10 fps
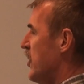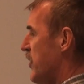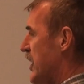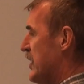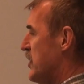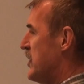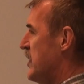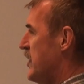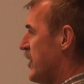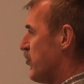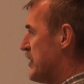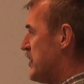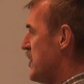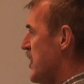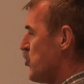the entity that runs
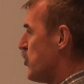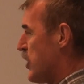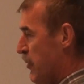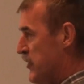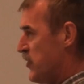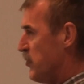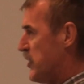CH, which happens to be